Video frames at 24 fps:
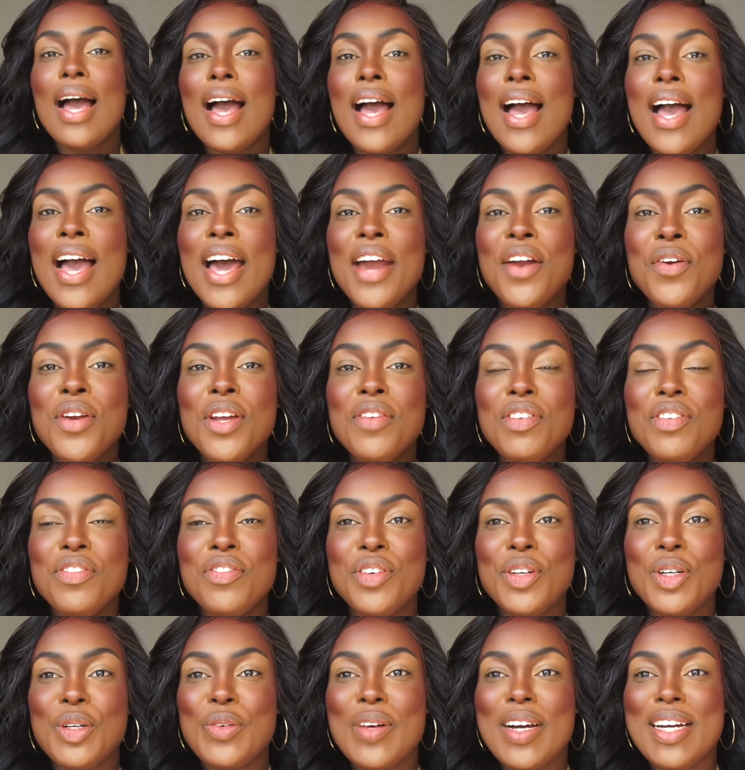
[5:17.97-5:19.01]
I don't even
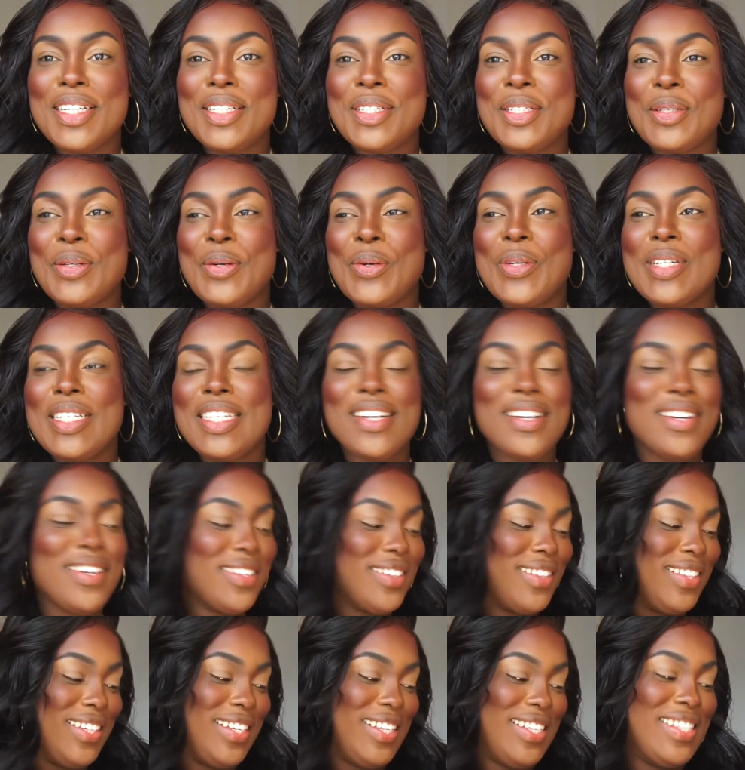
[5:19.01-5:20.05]
feel right showing y'all
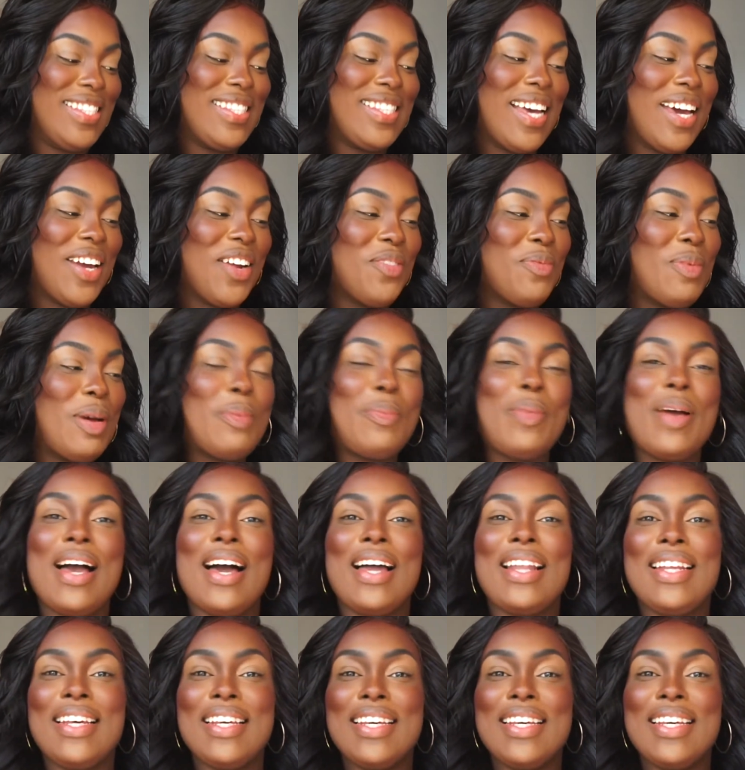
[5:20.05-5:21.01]
the inside of my palette.